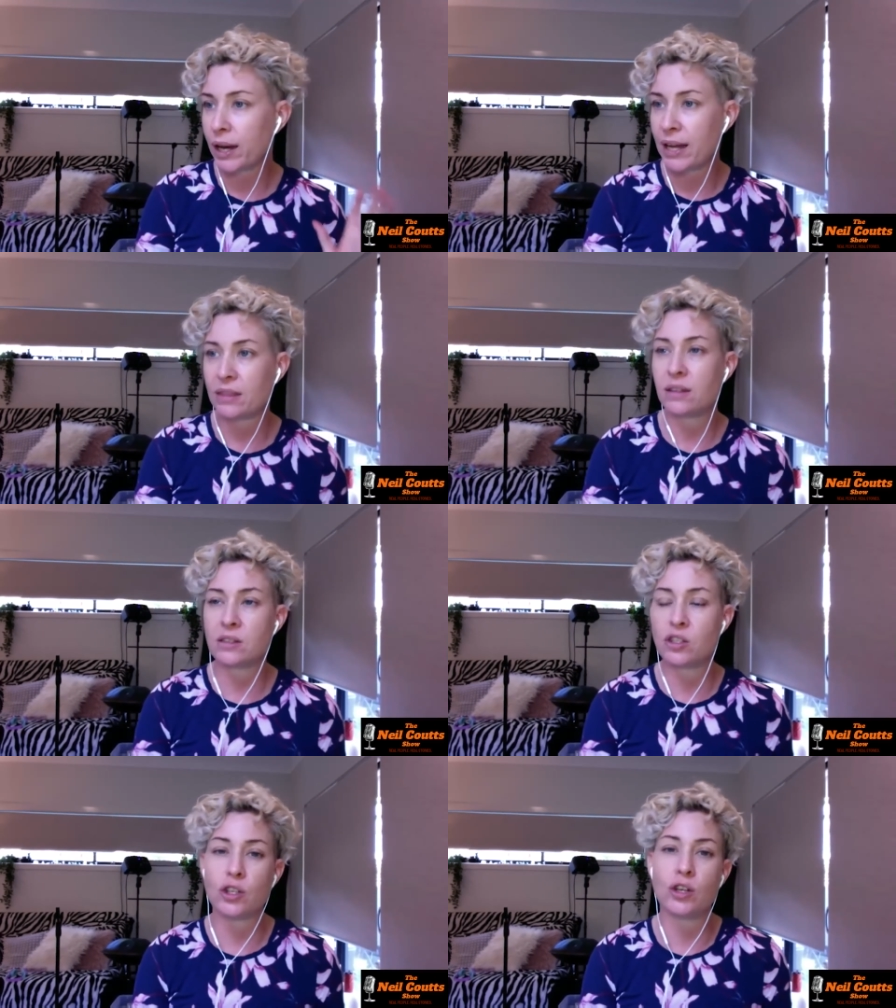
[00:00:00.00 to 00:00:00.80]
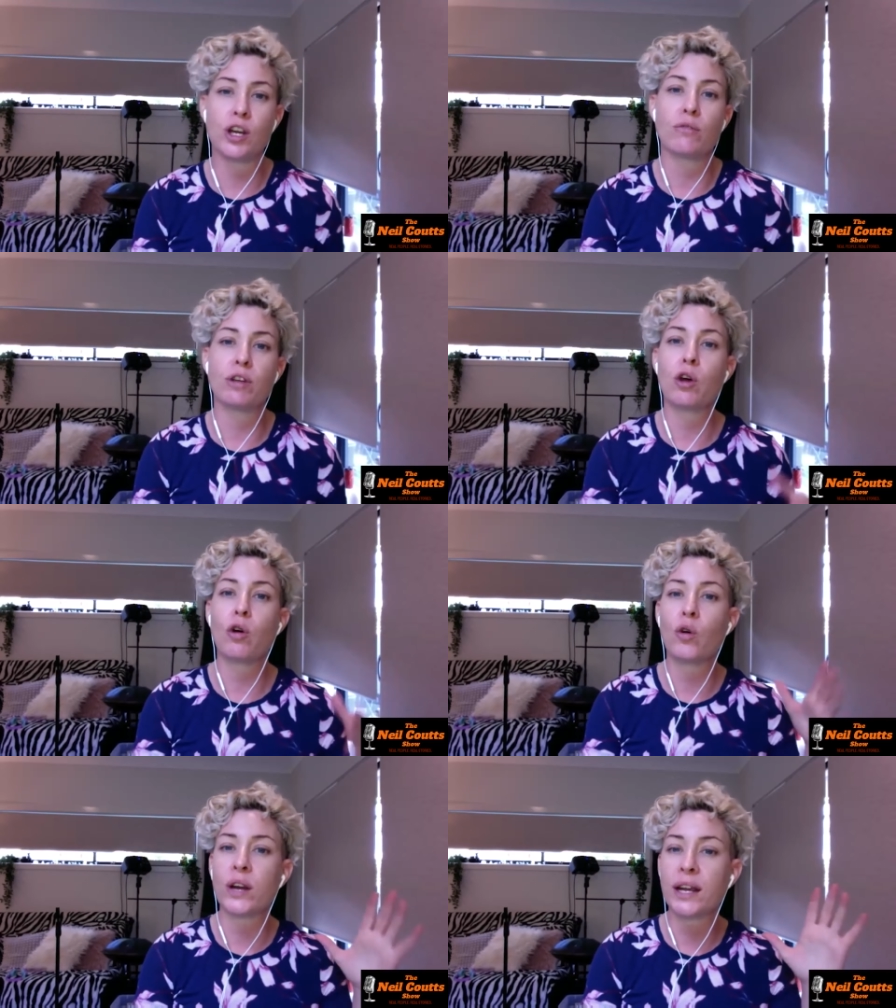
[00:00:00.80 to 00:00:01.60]
at the studio
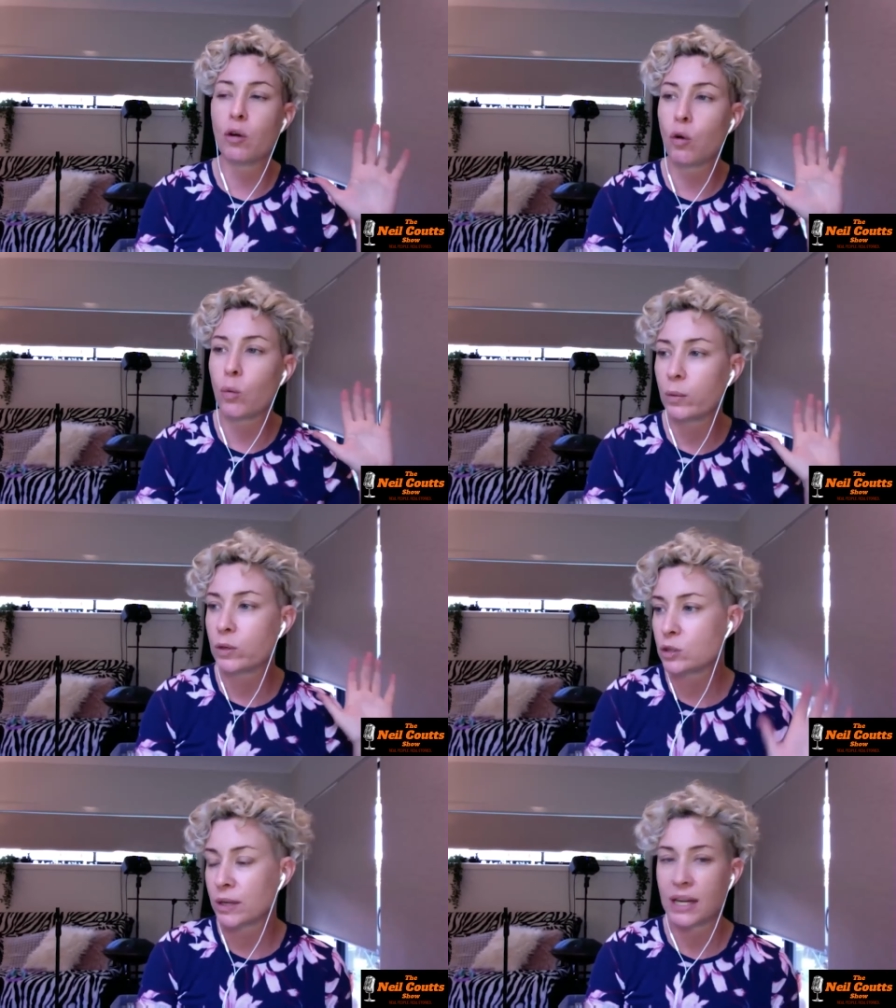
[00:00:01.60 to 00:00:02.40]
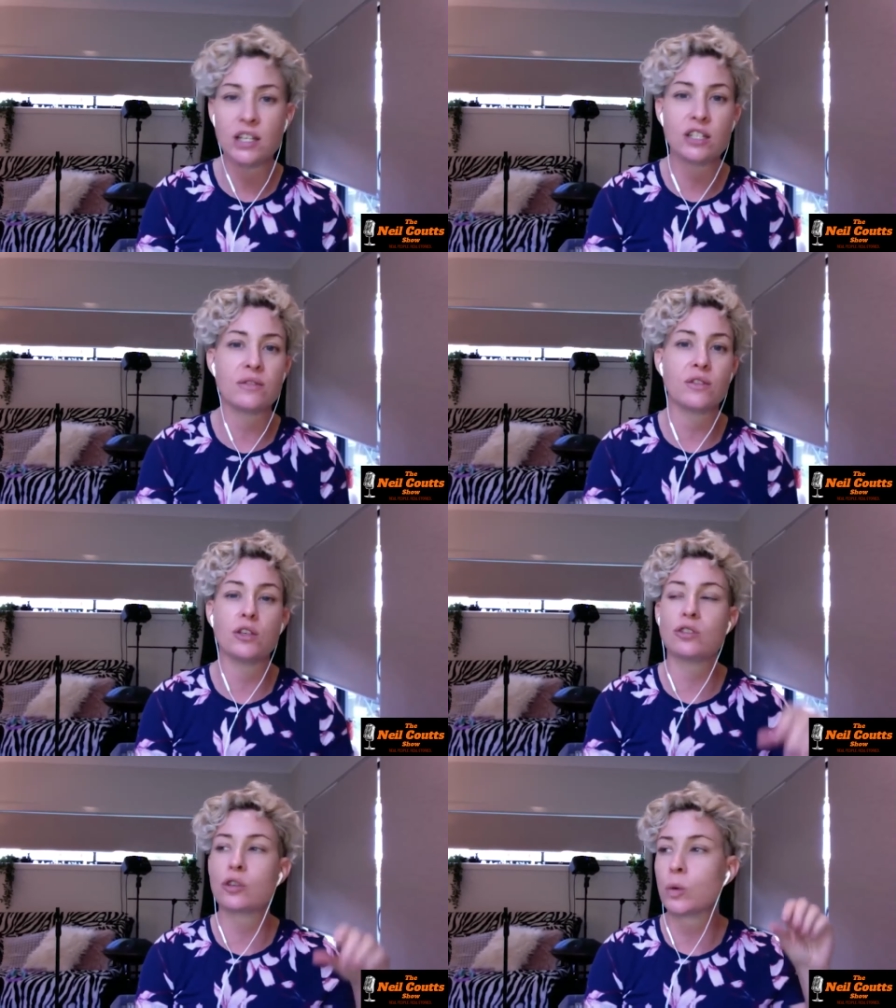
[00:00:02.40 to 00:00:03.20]
recording or we were doing
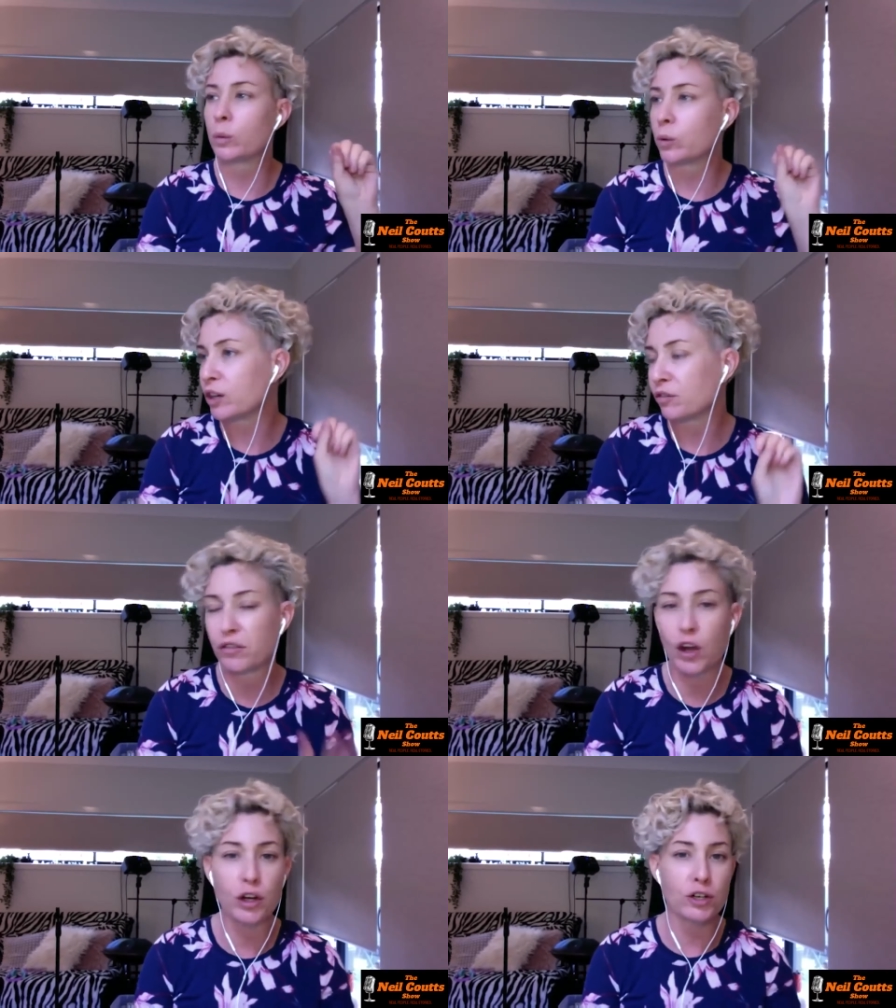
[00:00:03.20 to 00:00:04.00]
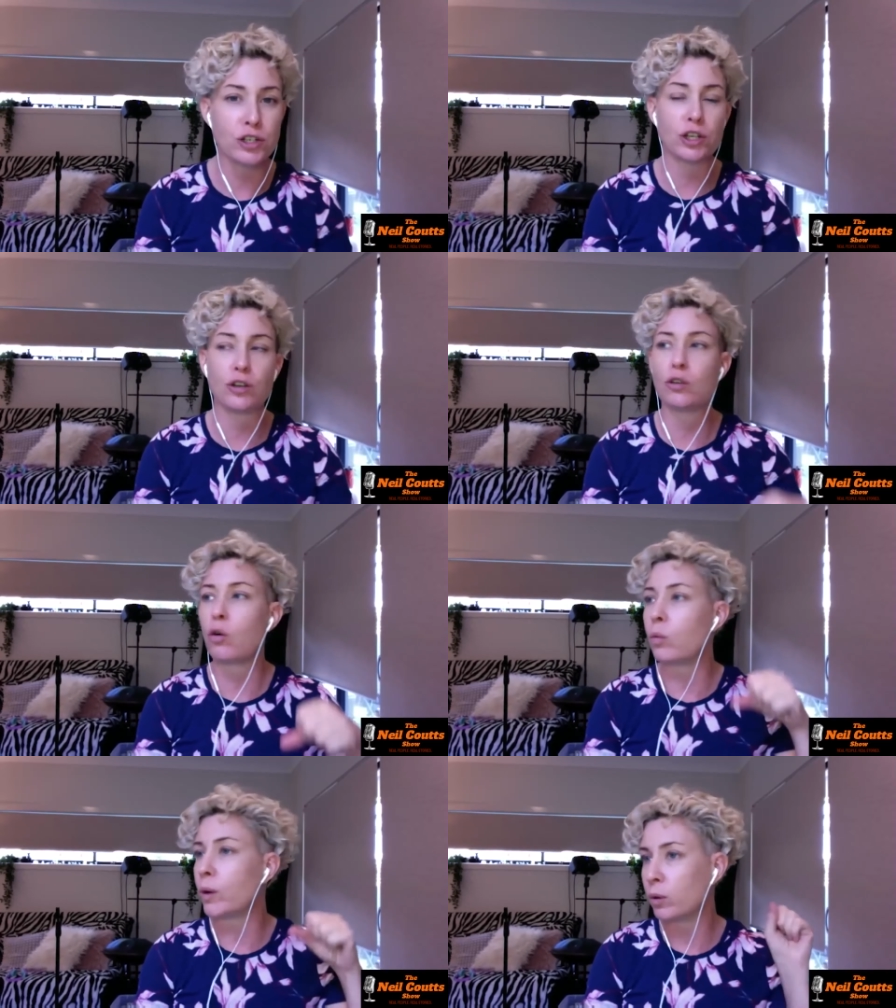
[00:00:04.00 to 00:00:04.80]
interviews or we were at a photo shoot
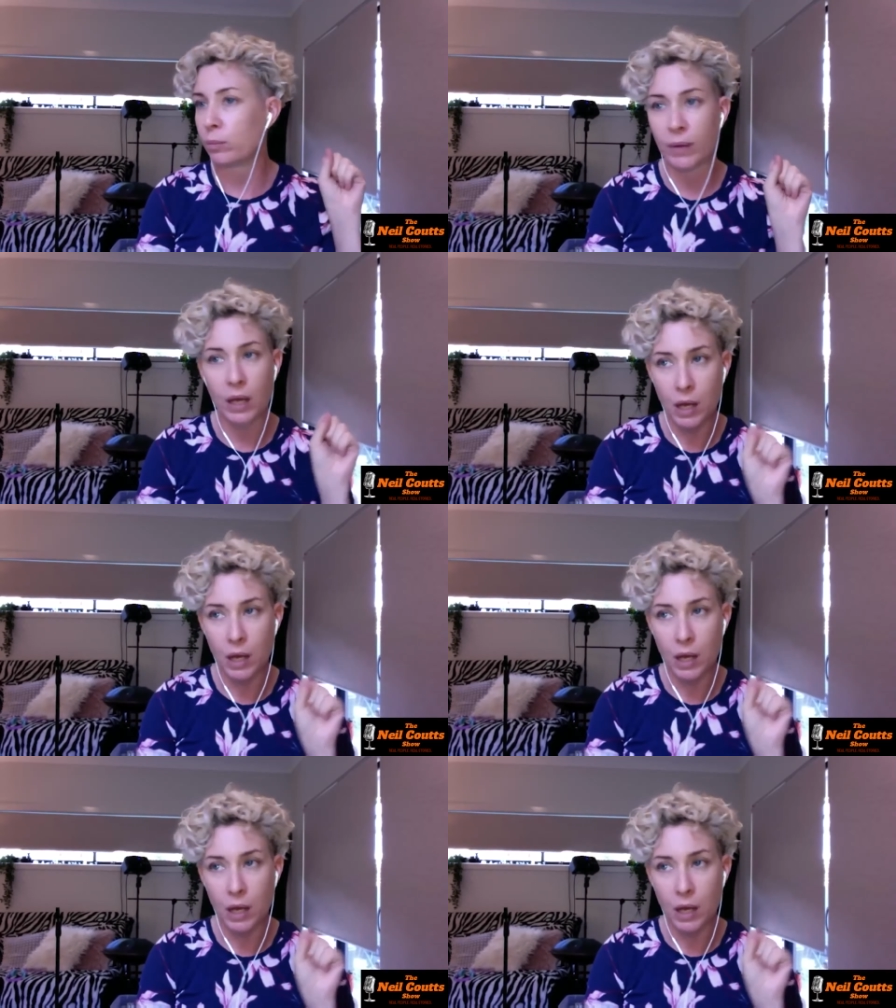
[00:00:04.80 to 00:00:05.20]
or we were